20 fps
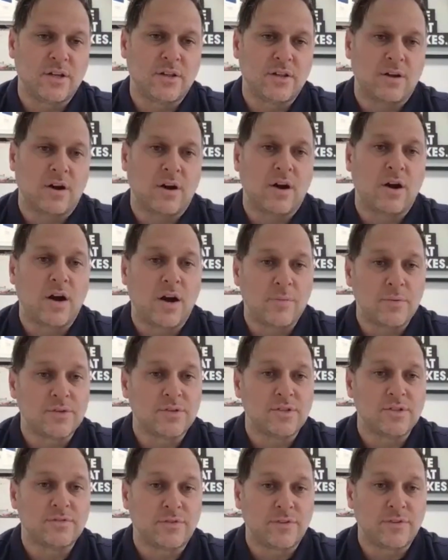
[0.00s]
there are
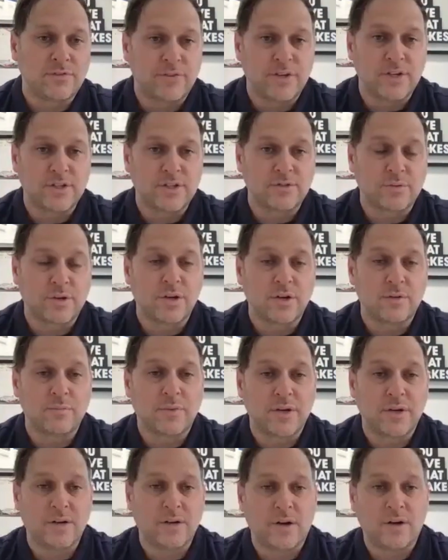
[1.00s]
opportunities for finish work,
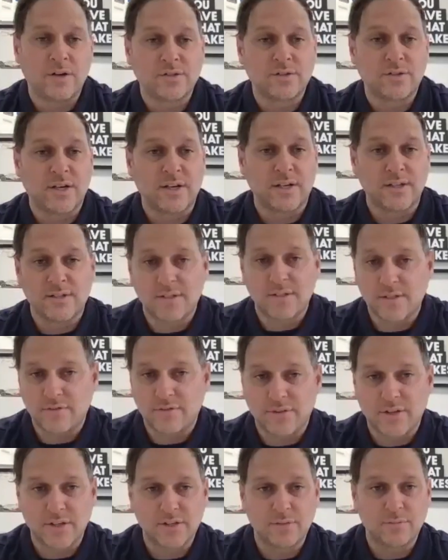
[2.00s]
but it also has the
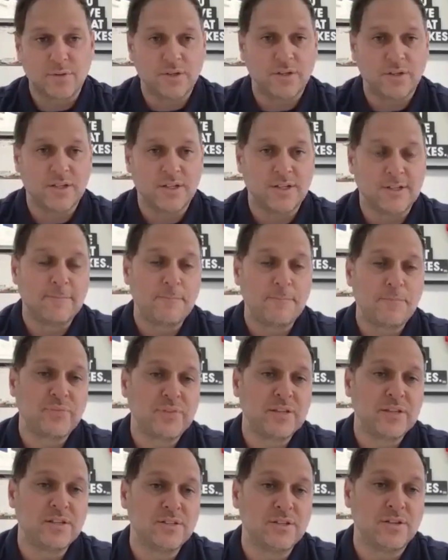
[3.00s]
flexibility
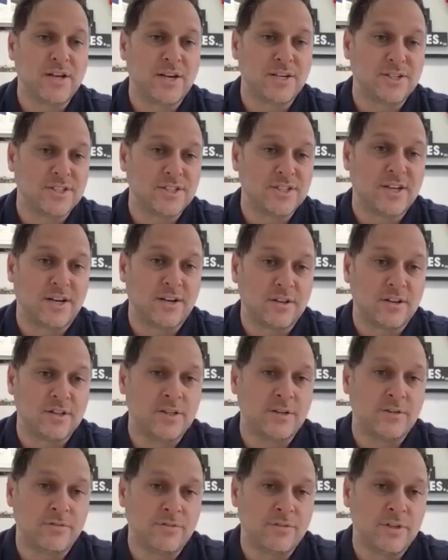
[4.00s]
to actually kind of
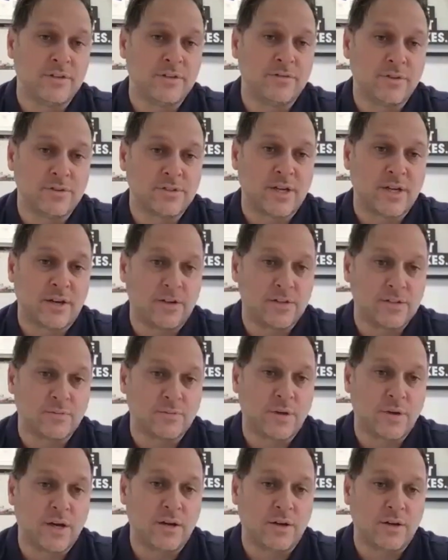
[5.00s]
leave those out as
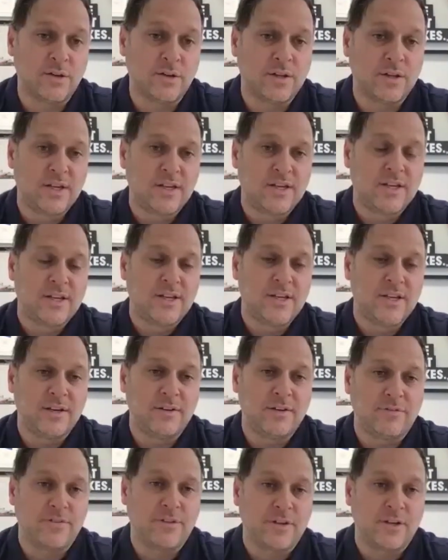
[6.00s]
well
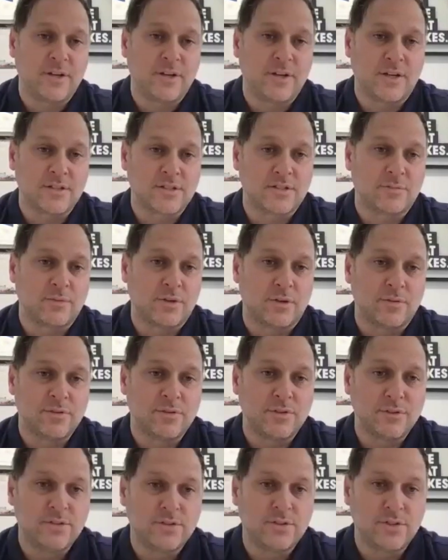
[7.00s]
if the customer
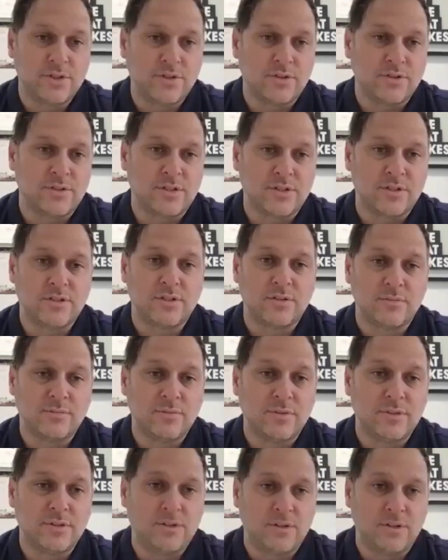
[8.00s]
chooses to
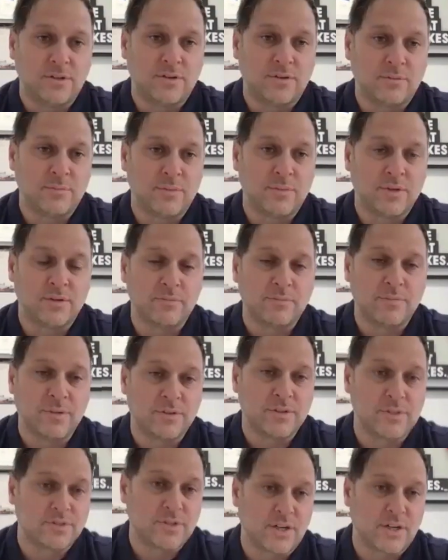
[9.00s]
you know, build
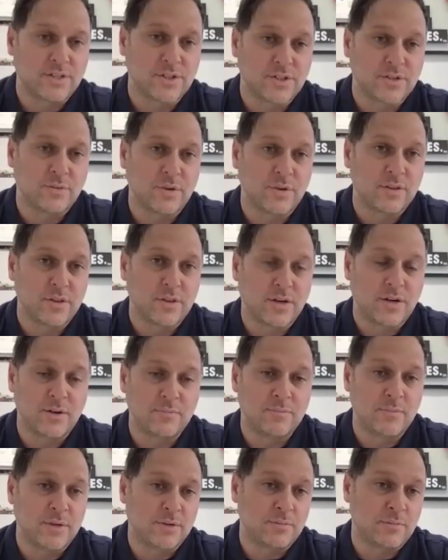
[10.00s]
the structure with
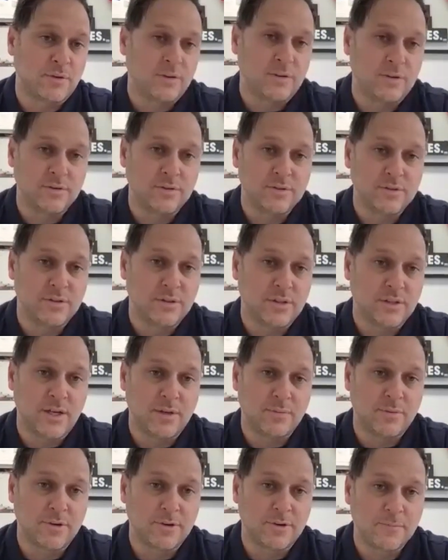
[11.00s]
minimal
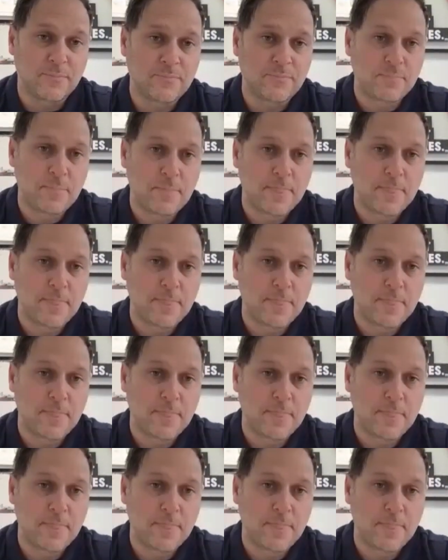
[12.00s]
labor.